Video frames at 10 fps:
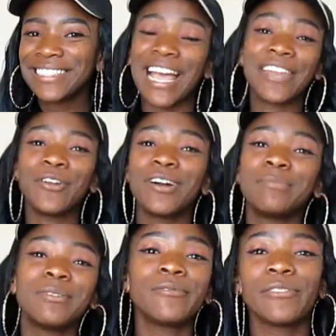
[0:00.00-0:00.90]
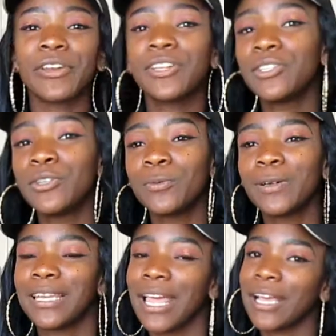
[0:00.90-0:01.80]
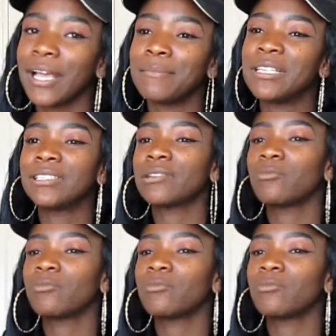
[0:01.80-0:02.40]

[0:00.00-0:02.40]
I know I've been flooding you with like a million and